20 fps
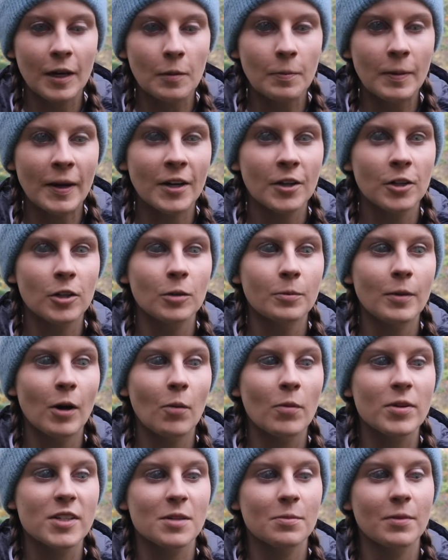pinnacle
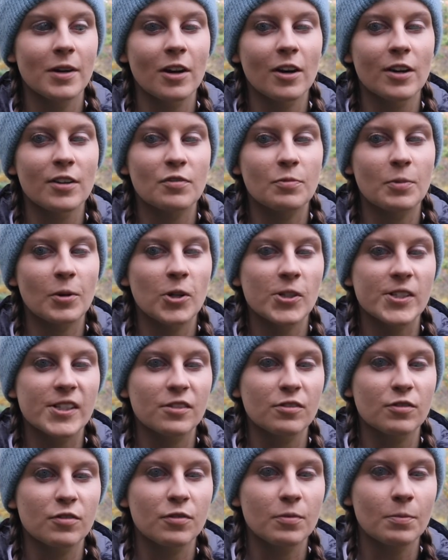moments in my life because
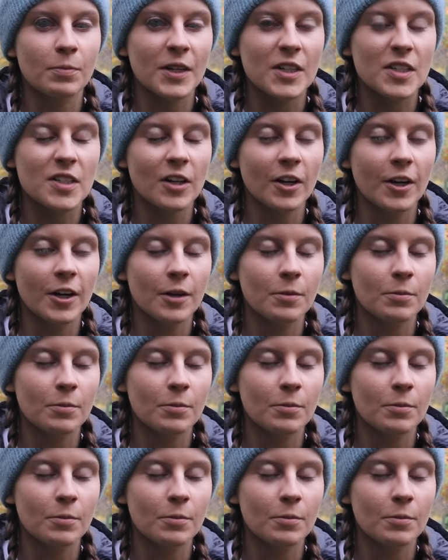of my sight